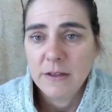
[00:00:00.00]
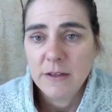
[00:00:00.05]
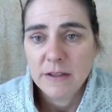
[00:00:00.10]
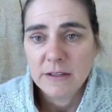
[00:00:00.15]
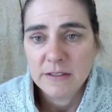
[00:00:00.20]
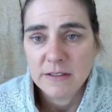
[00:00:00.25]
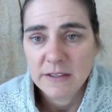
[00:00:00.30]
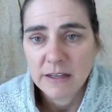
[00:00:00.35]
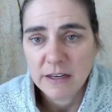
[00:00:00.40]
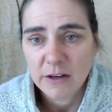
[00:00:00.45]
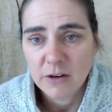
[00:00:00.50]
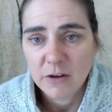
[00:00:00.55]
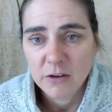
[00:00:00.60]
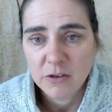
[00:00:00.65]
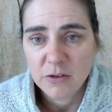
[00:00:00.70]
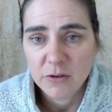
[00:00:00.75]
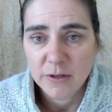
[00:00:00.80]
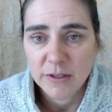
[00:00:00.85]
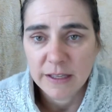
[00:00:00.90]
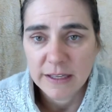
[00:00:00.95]
instead of
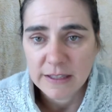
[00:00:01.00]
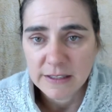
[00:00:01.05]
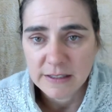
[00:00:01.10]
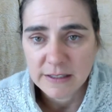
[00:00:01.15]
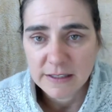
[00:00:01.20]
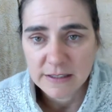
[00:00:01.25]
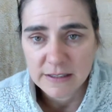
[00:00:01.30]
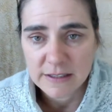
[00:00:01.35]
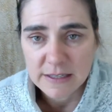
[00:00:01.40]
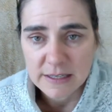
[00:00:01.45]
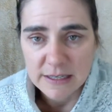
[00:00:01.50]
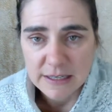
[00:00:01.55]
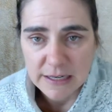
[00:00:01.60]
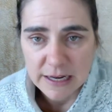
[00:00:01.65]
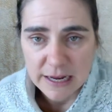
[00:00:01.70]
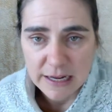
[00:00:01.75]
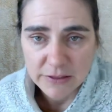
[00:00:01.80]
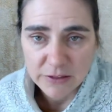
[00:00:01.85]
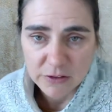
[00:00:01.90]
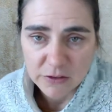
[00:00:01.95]
doing like a
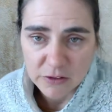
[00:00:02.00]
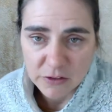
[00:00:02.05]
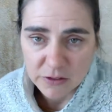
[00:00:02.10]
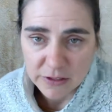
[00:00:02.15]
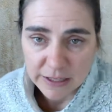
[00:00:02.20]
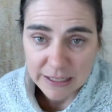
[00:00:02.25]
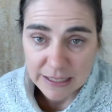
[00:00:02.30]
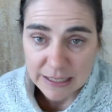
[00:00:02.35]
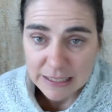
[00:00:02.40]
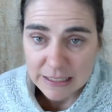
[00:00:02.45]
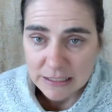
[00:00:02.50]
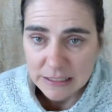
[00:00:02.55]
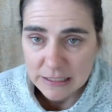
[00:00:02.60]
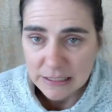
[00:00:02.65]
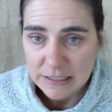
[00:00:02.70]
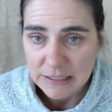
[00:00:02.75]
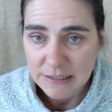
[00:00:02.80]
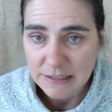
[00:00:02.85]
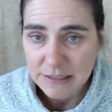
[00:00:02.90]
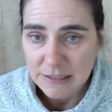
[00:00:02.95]
16-8, they'll do like an
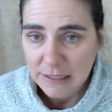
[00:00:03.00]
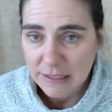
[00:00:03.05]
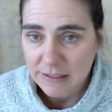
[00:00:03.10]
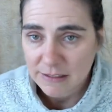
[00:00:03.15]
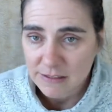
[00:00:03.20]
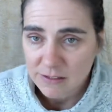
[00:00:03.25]
18-6.